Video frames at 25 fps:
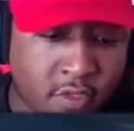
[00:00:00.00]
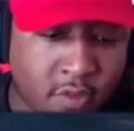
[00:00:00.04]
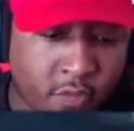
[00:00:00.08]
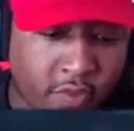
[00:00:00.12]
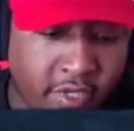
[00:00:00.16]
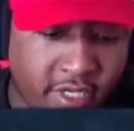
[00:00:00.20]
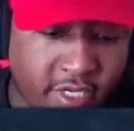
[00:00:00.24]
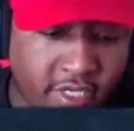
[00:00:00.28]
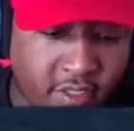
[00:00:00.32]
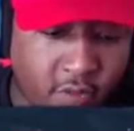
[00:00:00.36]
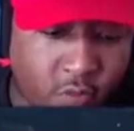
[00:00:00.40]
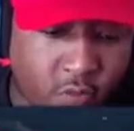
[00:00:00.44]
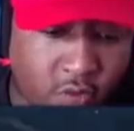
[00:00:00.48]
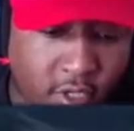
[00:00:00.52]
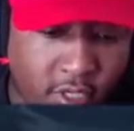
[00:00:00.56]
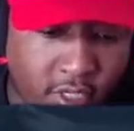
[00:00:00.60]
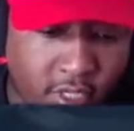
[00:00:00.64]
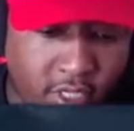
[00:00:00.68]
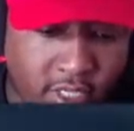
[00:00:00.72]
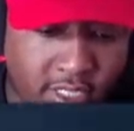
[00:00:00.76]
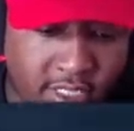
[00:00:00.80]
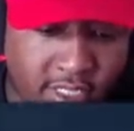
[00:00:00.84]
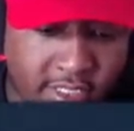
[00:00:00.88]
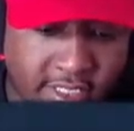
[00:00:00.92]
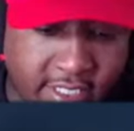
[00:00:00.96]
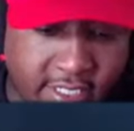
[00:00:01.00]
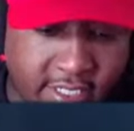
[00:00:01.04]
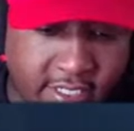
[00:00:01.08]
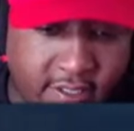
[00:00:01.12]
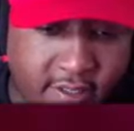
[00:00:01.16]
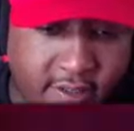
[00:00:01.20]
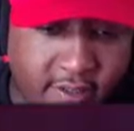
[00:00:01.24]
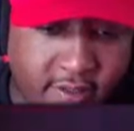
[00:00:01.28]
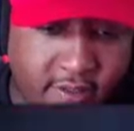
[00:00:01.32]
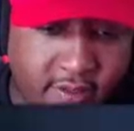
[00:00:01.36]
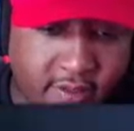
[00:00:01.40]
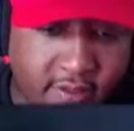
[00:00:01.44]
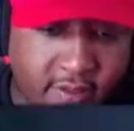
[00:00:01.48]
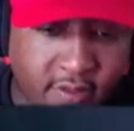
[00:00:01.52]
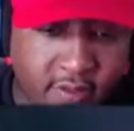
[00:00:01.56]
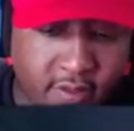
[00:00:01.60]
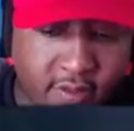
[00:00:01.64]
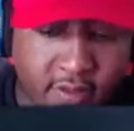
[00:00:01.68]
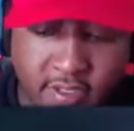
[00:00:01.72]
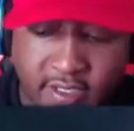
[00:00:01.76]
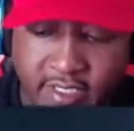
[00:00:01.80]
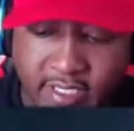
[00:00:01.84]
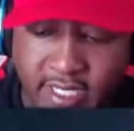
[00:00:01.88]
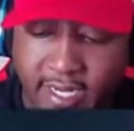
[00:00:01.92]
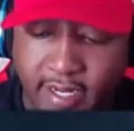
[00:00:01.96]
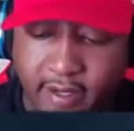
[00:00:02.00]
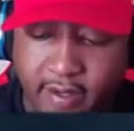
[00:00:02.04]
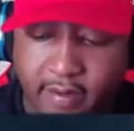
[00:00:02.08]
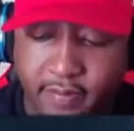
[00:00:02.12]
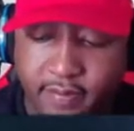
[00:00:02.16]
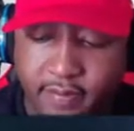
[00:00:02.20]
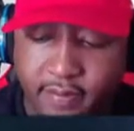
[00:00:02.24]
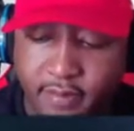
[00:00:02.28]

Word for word: We in the water. Let's get it. Damn.